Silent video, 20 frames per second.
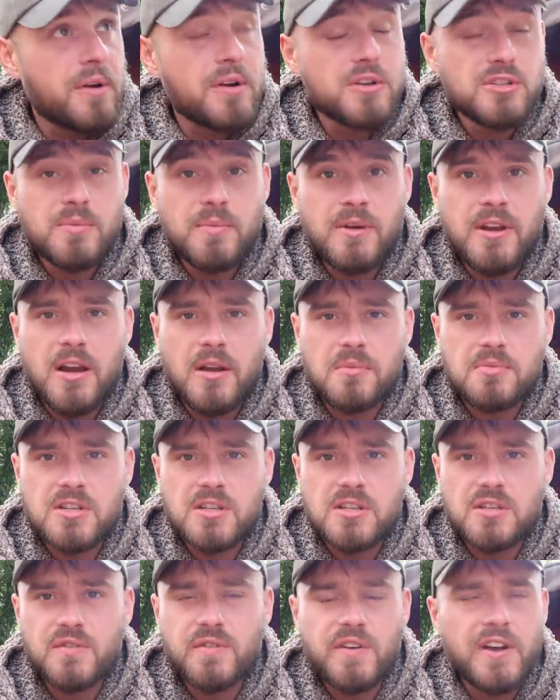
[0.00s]
goodness. I've been up
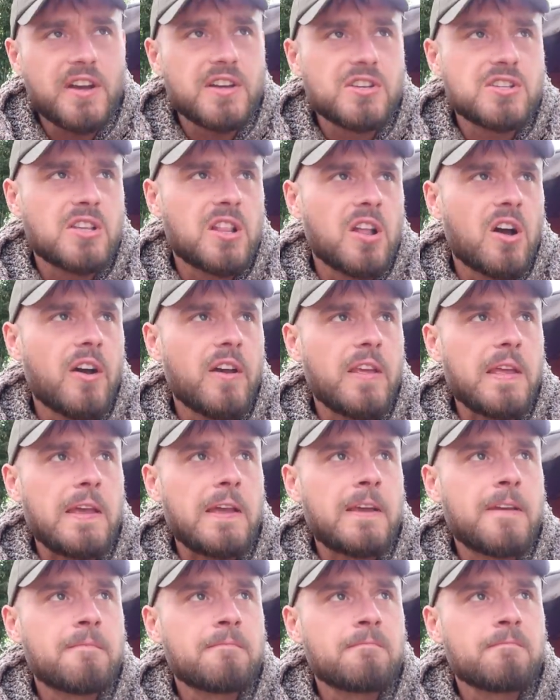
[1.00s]
since first light,
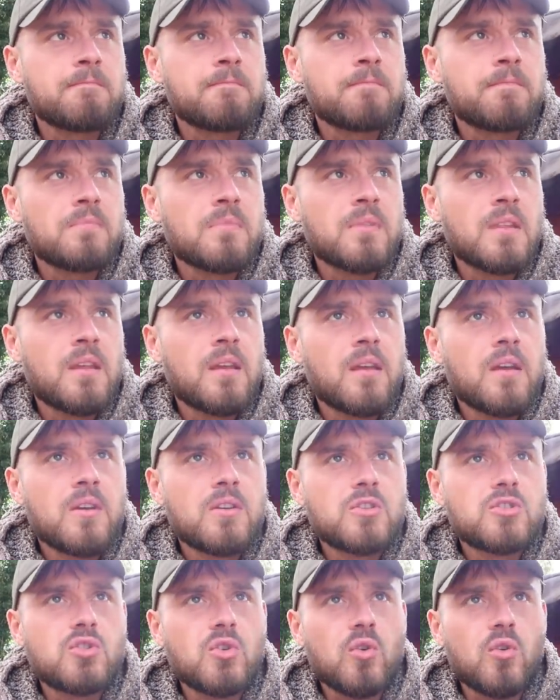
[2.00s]

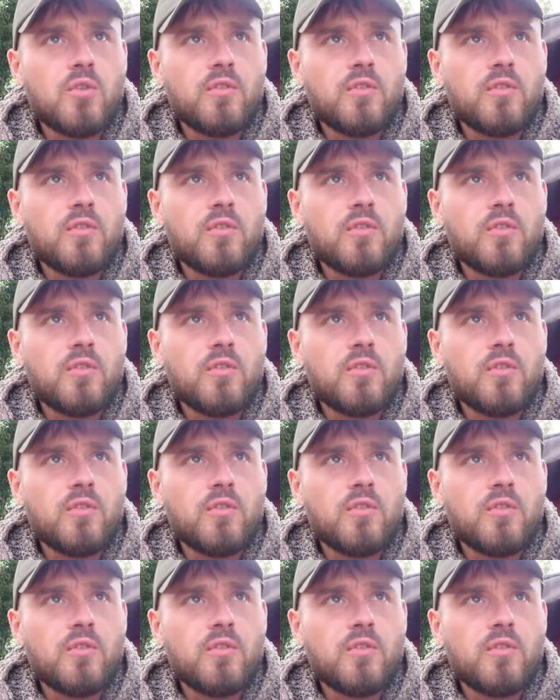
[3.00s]
sort